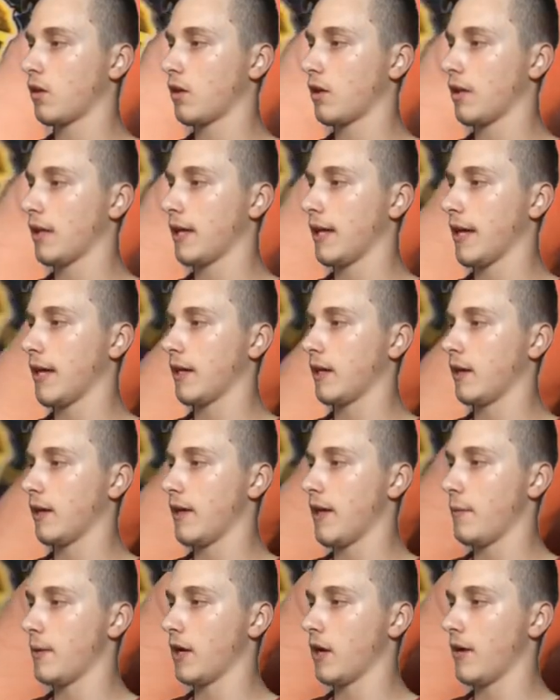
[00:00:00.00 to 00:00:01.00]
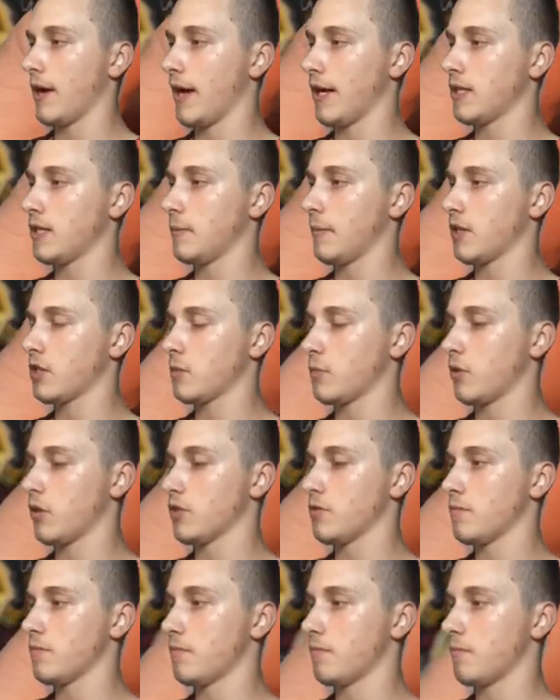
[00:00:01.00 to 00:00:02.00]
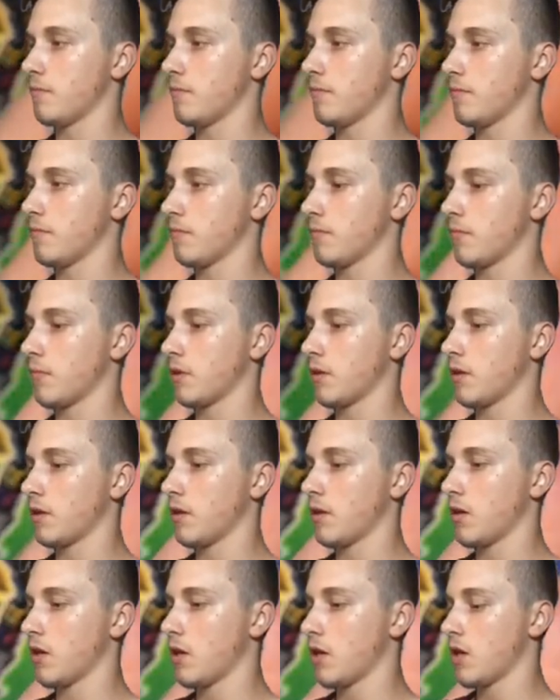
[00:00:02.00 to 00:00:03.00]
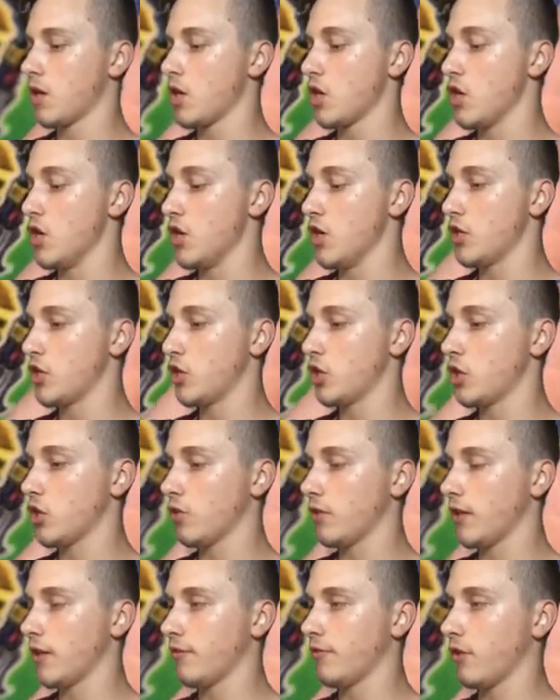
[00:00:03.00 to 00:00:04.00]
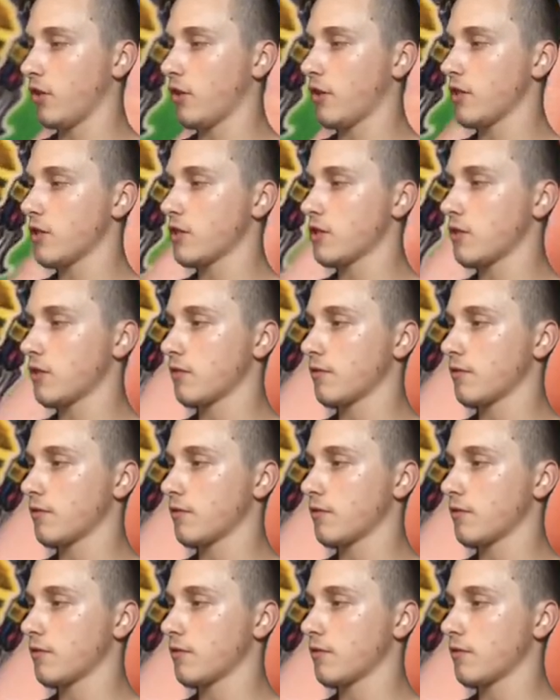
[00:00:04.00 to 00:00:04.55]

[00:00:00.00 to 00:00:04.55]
Again, there we go. Anti-Magic Prism. Naturia Forest.